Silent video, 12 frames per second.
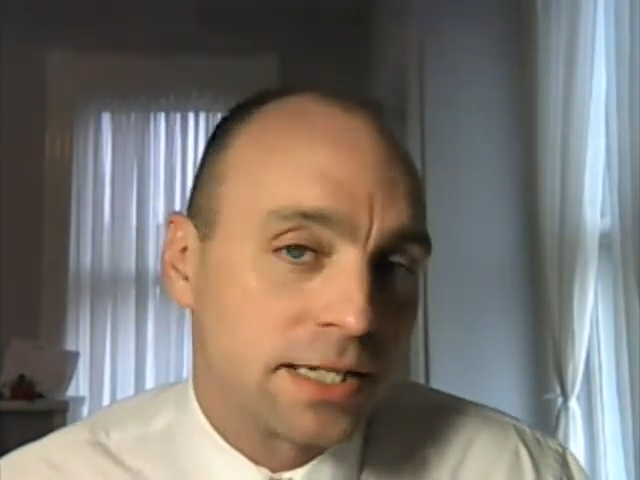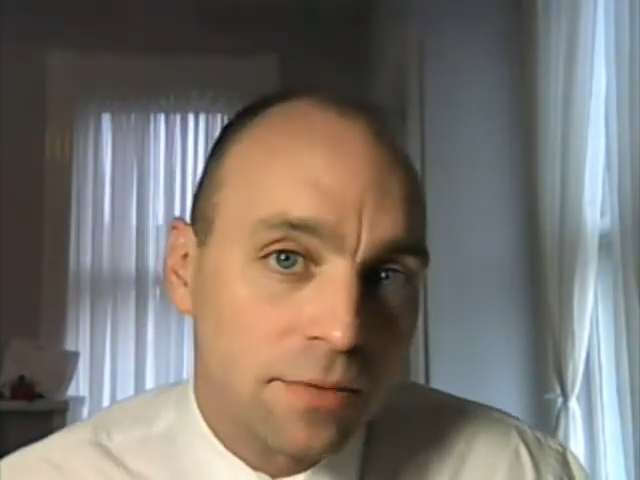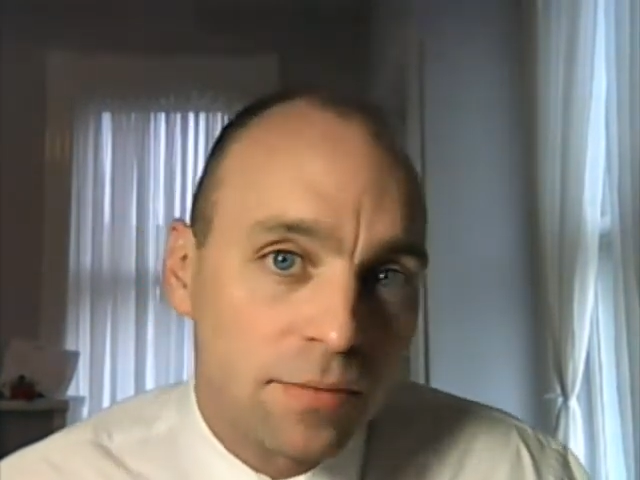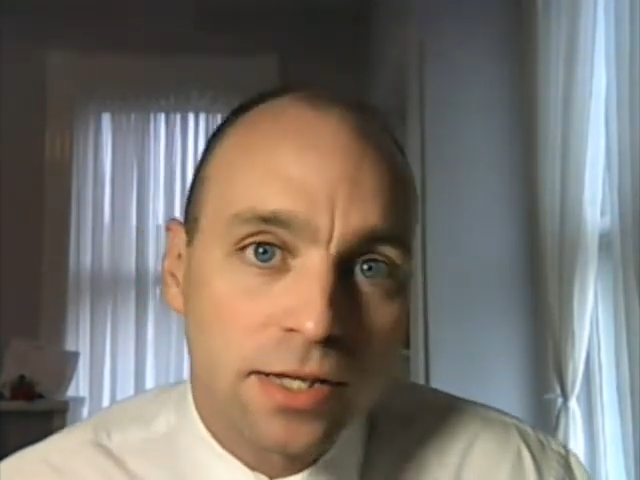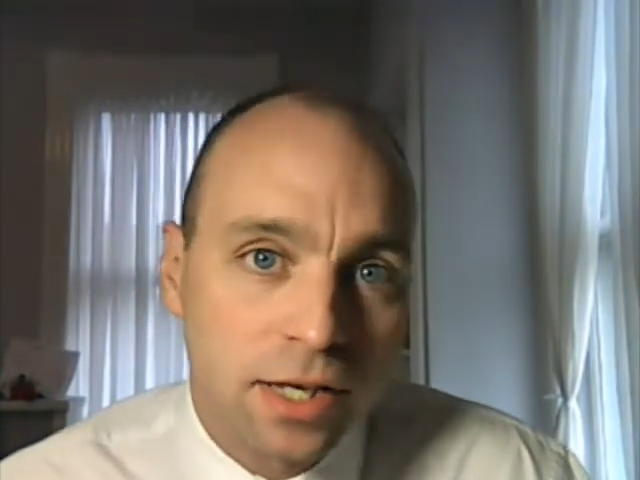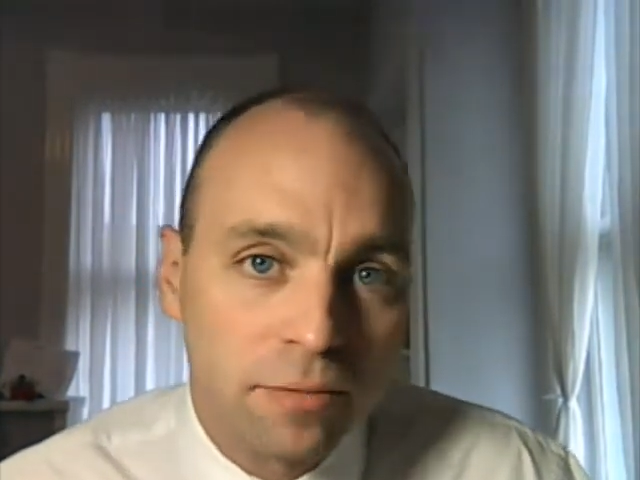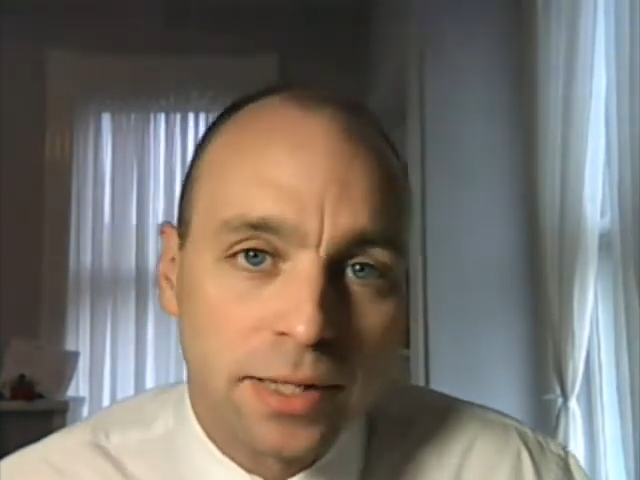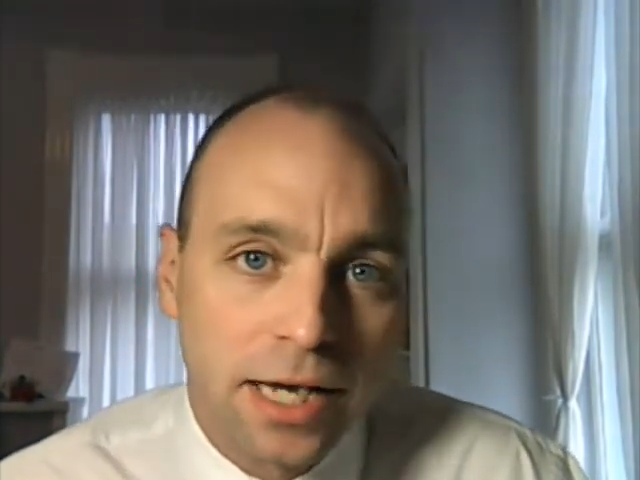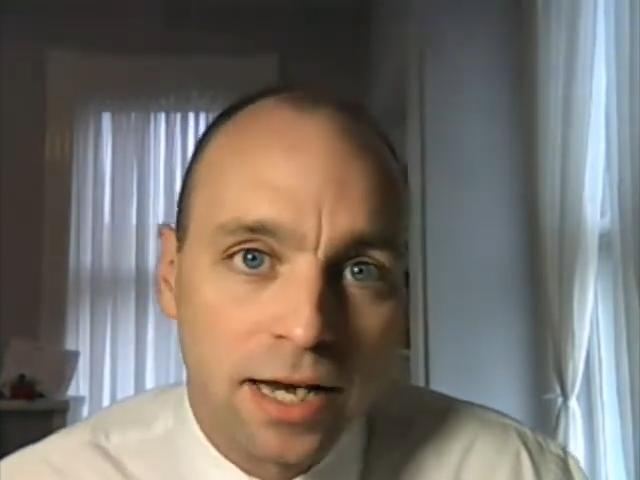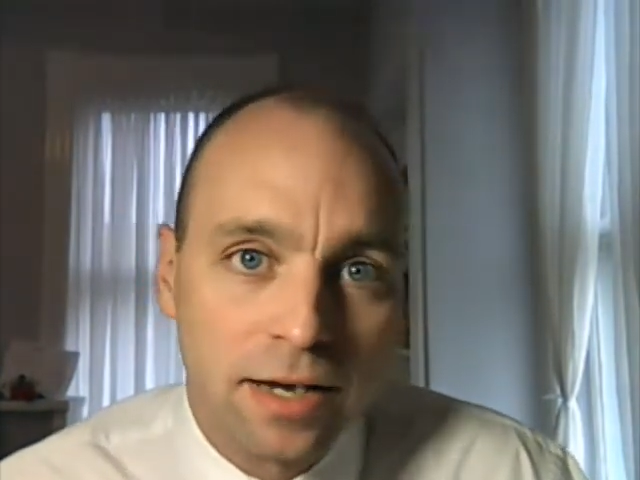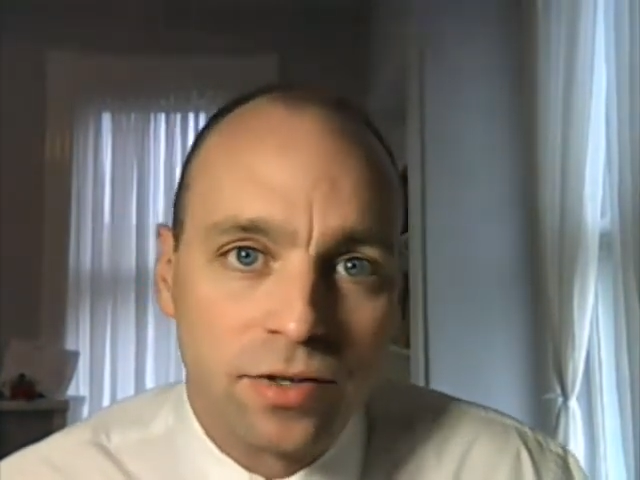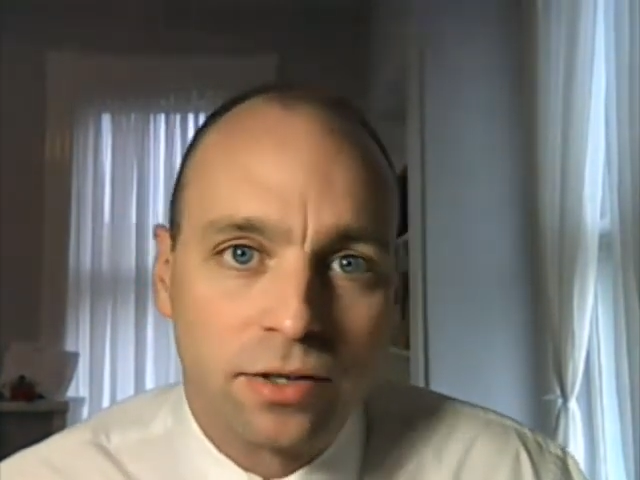and with their
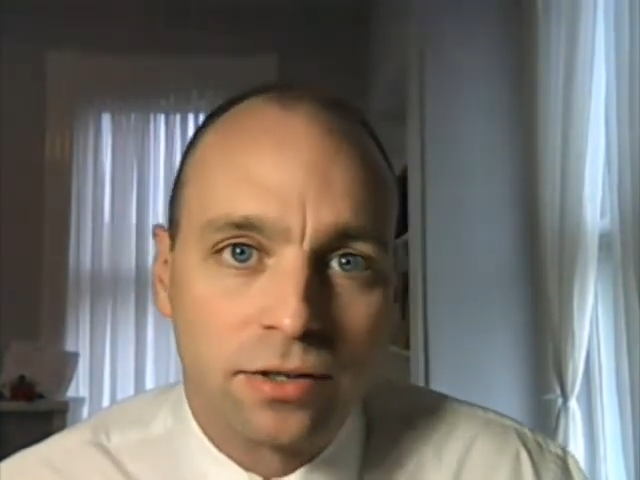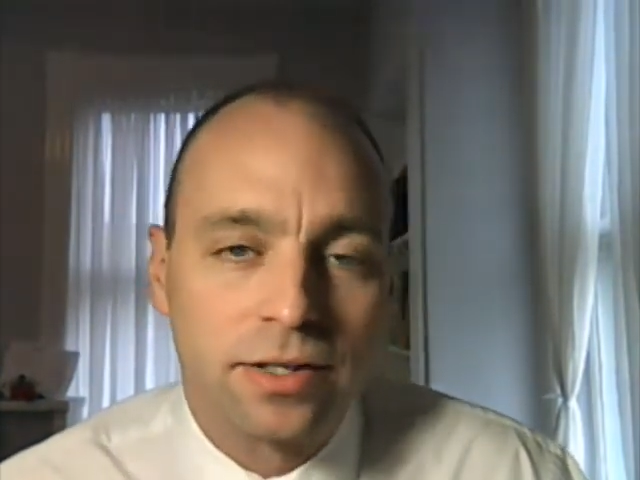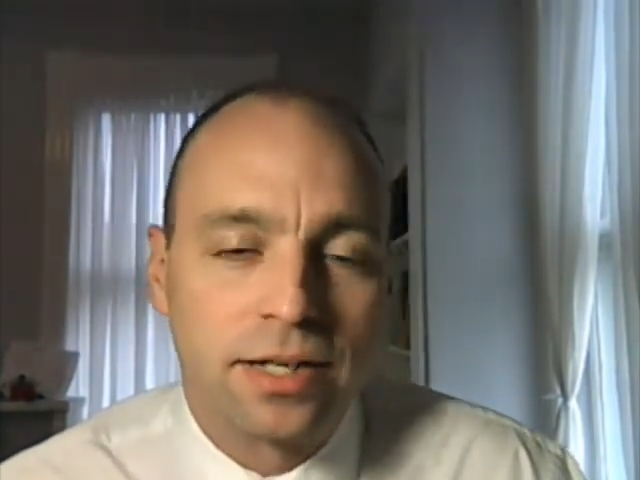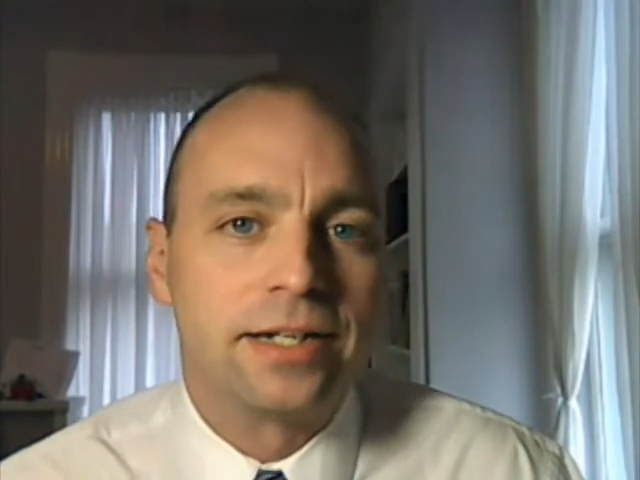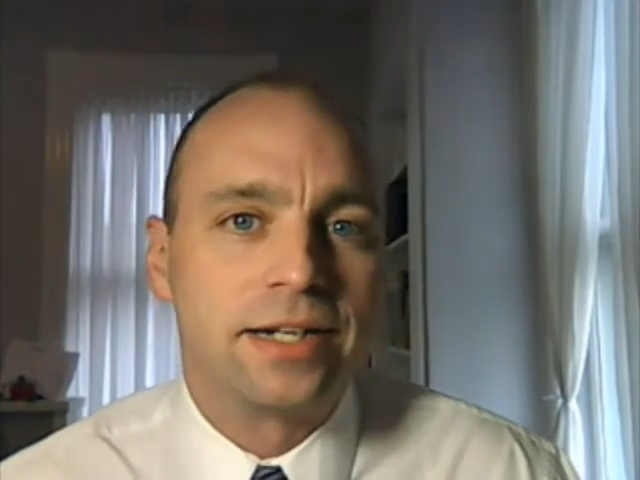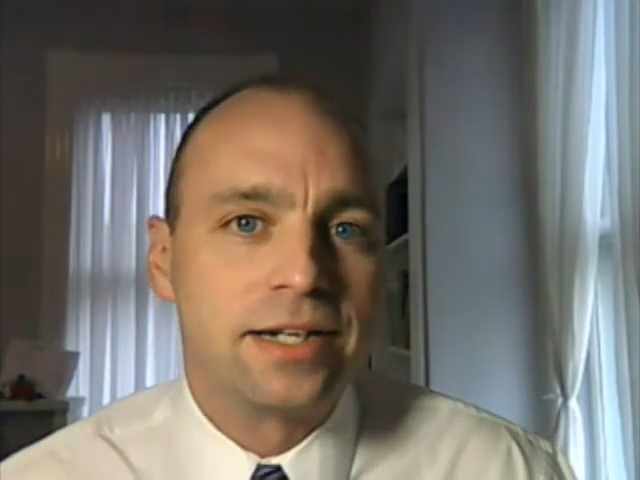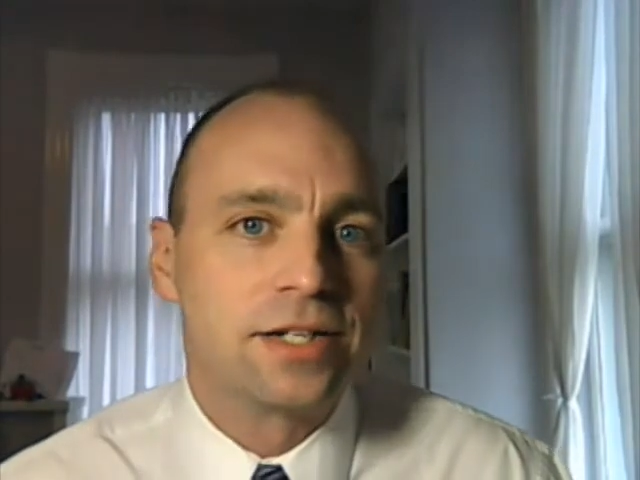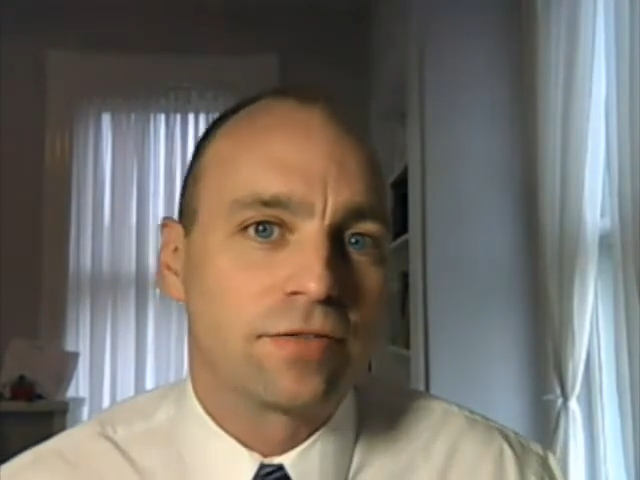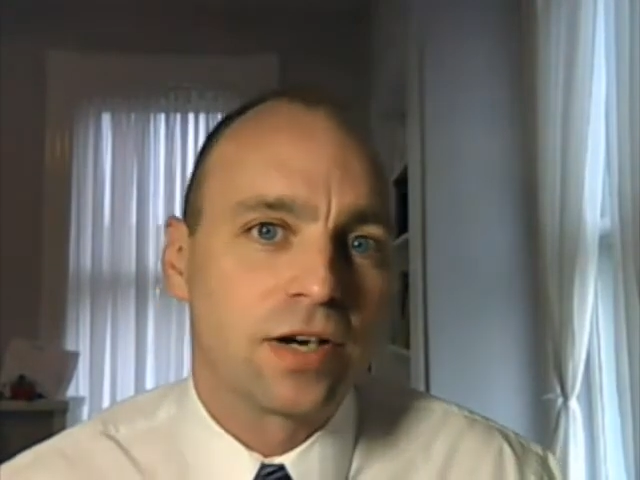behavior can ease